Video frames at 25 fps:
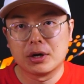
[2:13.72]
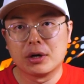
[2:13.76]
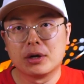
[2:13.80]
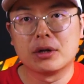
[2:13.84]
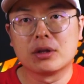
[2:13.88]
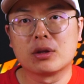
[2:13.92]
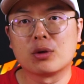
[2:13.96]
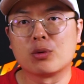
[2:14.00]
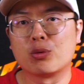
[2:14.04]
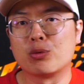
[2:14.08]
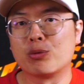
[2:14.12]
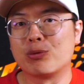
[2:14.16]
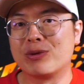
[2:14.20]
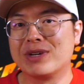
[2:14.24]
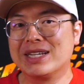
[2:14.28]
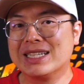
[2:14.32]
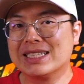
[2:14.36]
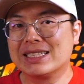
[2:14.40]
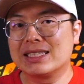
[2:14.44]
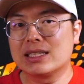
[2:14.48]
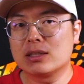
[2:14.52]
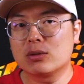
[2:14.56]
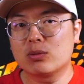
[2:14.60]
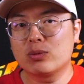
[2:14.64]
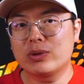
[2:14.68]
The
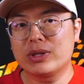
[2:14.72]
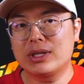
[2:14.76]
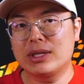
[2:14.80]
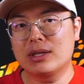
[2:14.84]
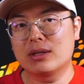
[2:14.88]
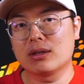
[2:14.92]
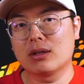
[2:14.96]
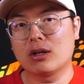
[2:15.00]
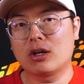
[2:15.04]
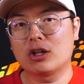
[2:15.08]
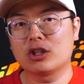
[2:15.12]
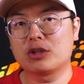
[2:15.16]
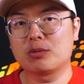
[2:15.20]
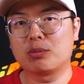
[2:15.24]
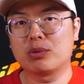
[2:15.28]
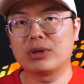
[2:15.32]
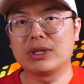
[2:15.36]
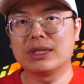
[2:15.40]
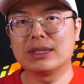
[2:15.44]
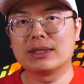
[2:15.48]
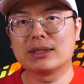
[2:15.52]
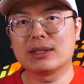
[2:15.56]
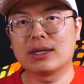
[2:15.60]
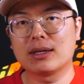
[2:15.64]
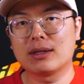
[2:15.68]
reason we need a launch
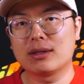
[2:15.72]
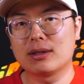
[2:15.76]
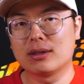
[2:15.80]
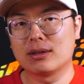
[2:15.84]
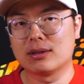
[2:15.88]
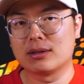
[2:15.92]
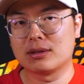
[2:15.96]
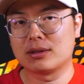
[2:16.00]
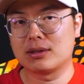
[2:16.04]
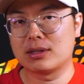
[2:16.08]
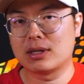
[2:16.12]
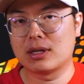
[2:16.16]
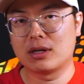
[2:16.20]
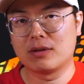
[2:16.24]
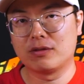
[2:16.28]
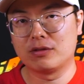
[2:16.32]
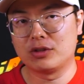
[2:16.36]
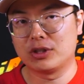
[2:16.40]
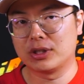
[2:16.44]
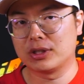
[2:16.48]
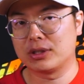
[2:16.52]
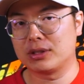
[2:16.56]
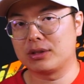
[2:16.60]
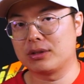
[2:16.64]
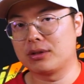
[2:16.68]
preset instead of
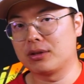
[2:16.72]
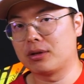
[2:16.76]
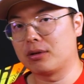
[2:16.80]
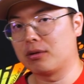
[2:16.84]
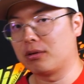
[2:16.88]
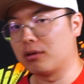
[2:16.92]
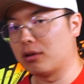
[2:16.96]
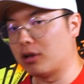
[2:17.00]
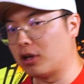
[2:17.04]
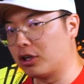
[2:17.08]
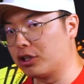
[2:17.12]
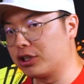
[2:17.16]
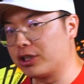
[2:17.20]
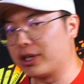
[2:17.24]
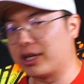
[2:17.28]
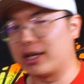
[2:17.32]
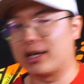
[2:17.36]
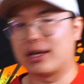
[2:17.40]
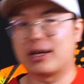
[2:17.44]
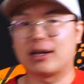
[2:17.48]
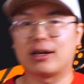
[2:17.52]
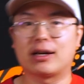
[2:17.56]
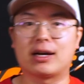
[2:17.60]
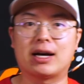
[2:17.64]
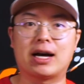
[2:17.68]
just you know, launching it
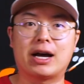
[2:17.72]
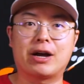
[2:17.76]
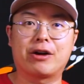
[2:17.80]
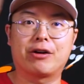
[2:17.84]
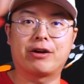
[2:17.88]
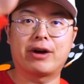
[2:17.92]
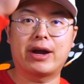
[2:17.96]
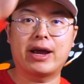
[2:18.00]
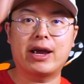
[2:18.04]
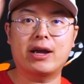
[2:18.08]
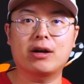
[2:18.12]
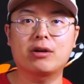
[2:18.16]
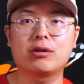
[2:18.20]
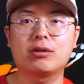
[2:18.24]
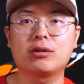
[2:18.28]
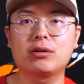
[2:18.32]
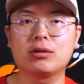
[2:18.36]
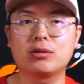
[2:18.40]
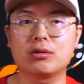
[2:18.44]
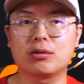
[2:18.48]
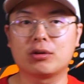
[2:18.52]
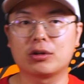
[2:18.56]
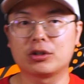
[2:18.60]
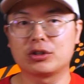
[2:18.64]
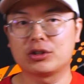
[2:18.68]
at a higher angle
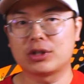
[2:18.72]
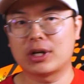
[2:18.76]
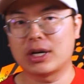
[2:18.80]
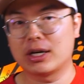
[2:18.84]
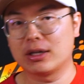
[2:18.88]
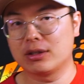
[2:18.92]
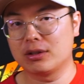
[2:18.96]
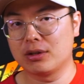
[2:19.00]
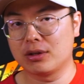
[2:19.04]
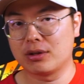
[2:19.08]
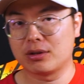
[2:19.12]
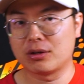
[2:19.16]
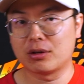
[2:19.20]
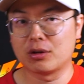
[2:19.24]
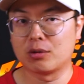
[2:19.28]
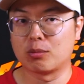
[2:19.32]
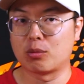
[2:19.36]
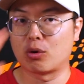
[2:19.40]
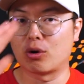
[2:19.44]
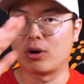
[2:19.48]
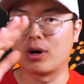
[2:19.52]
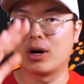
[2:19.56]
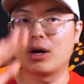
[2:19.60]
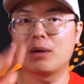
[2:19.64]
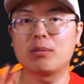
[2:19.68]
or trying to throw
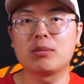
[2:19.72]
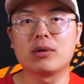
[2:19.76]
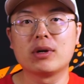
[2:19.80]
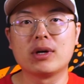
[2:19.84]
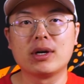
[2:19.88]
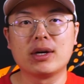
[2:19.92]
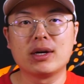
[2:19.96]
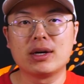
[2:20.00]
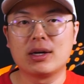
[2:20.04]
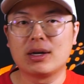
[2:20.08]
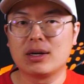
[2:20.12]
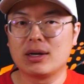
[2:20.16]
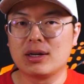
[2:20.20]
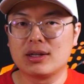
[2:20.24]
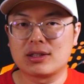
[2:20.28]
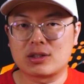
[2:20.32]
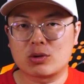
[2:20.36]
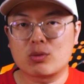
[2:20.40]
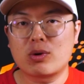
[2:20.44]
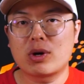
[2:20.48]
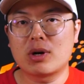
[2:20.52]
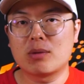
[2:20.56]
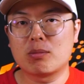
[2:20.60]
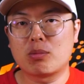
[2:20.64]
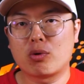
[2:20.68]
more up it's
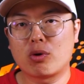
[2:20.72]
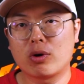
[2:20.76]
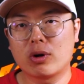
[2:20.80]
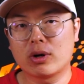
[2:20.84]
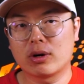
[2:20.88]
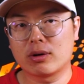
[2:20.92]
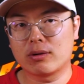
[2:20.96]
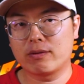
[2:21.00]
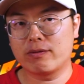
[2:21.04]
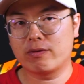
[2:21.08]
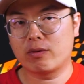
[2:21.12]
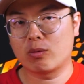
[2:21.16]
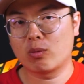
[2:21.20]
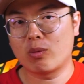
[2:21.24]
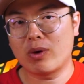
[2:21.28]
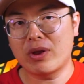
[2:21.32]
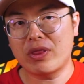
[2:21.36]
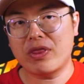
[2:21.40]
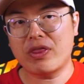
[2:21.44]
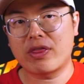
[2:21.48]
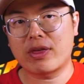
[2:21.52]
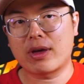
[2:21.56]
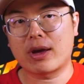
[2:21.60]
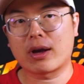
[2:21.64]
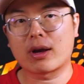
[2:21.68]
quite important. For one
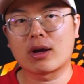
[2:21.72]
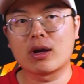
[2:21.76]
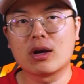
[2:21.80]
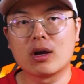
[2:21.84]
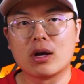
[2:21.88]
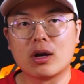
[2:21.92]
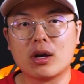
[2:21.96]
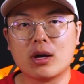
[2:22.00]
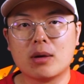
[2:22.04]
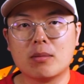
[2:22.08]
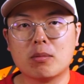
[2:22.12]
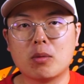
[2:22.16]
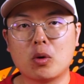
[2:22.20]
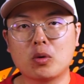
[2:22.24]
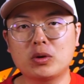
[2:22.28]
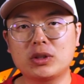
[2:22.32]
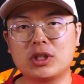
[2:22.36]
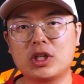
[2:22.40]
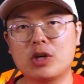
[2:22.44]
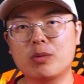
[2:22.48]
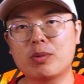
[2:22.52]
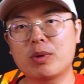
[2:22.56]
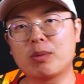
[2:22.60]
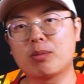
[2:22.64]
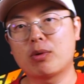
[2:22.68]
thing, most
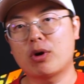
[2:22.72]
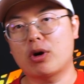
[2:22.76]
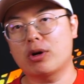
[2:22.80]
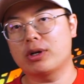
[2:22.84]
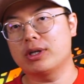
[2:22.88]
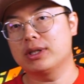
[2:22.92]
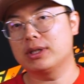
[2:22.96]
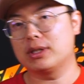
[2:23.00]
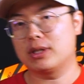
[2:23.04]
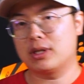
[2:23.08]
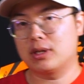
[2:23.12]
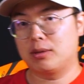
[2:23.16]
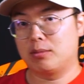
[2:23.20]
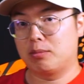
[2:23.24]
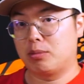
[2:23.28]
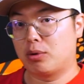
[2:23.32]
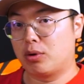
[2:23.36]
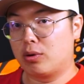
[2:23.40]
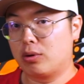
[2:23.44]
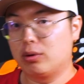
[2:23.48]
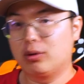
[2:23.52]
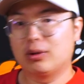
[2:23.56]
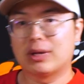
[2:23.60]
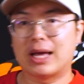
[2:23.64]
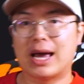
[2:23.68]
human bodies can
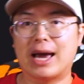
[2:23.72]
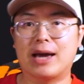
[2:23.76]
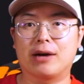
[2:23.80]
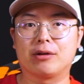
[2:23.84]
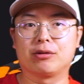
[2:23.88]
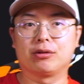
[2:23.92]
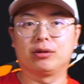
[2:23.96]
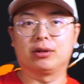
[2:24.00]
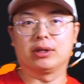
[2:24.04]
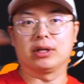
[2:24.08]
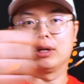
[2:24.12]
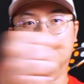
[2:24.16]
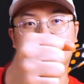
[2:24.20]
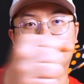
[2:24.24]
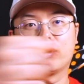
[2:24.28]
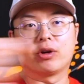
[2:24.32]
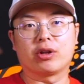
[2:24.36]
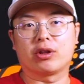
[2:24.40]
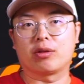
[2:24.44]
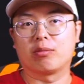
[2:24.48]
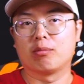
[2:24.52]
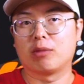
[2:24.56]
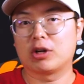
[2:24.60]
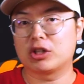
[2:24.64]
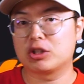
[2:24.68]
pull laterally
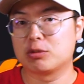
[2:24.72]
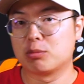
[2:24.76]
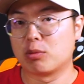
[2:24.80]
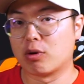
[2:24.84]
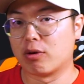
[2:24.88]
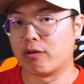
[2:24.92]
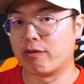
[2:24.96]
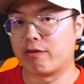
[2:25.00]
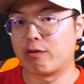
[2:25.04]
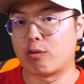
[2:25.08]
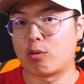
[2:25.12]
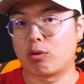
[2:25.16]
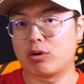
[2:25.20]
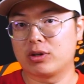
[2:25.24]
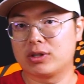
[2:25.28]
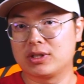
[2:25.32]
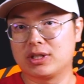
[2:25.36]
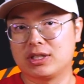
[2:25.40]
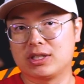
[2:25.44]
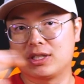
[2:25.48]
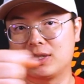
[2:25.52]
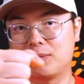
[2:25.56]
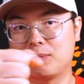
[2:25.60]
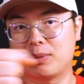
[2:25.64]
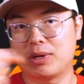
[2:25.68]
with much more force
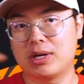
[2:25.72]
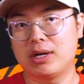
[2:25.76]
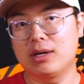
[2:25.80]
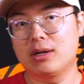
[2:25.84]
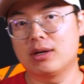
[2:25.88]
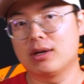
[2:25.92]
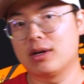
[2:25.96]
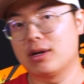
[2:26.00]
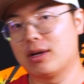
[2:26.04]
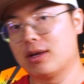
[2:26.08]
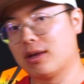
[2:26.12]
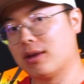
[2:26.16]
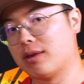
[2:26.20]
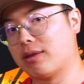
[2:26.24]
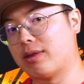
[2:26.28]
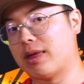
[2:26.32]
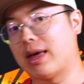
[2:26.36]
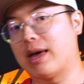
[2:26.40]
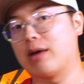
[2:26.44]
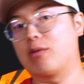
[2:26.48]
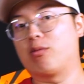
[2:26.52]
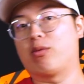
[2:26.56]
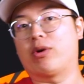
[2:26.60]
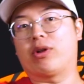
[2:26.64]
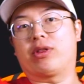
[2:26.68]
and speed
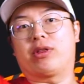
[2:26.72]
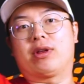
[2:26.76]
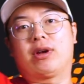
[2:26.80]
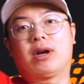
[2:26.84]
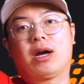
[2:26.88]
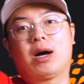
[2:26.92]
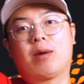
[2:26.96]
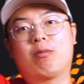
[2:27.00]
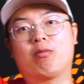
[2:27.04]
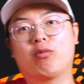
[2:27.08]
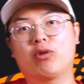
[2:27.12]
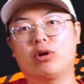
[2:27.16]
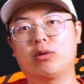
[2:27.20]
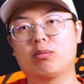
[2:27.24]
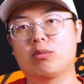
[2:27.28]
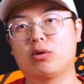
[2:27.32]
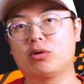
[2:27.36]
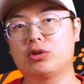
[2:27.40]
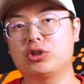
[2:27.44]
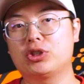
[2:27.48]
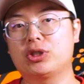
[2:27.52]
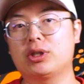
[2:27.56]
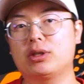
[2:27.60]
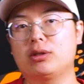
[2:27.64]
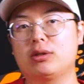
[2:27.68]
than with an upward
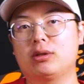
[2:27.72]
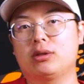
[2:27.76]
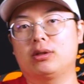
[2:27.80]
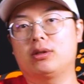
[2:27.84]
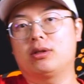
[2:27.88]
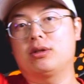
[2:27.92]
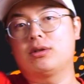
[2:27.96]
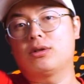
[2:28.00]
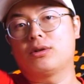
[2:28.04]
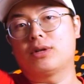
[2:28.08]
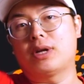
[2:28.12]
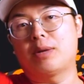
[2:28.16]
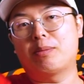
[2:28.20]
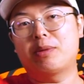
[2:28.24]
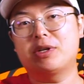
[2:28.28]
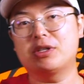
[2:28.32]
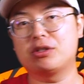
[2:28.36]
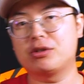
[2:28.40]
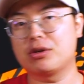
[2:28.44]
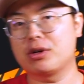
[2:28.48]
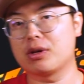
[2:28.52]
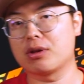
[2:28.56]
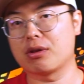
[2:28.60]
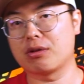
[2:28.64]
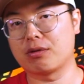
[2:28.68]
motion, so that means
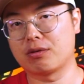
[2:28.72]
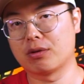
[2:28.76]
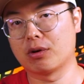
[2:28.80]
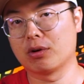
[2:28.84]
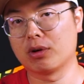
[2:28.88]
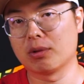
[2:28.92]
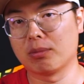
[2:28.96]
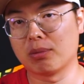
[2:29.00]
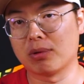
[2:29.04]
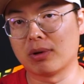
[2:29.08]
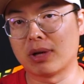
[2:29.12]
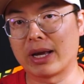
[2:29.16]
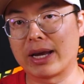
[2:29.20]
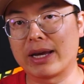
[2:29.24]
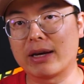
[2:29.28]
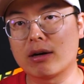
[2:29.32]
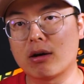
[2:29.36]
you can throw the plane